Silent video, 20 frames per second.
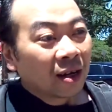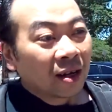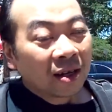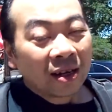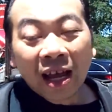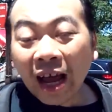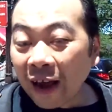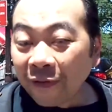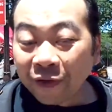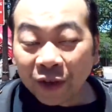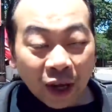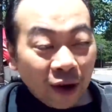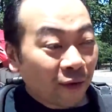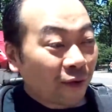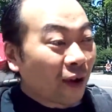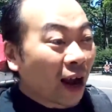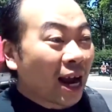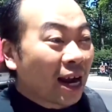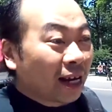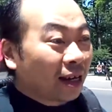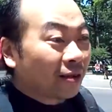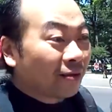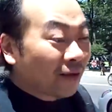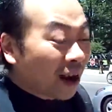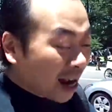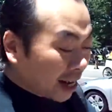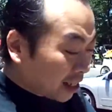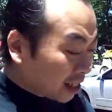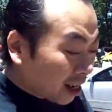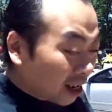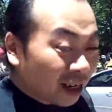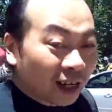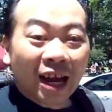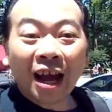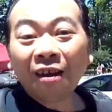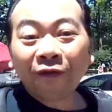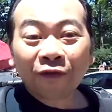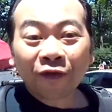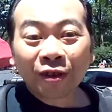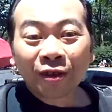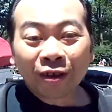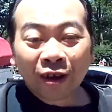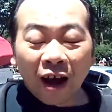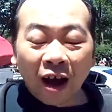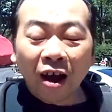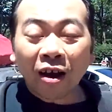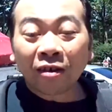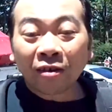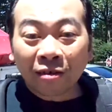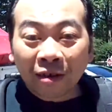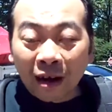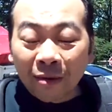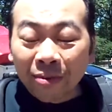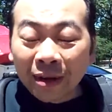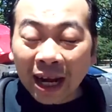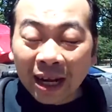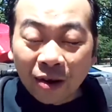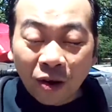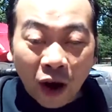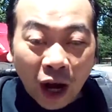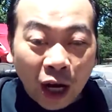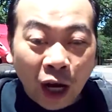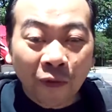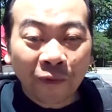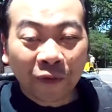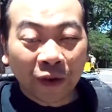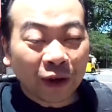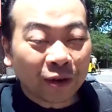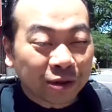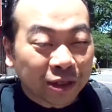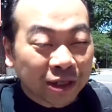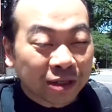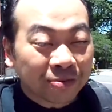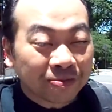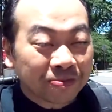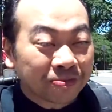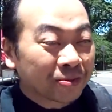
Left to right, right to left. Oh, I'm getting all confused.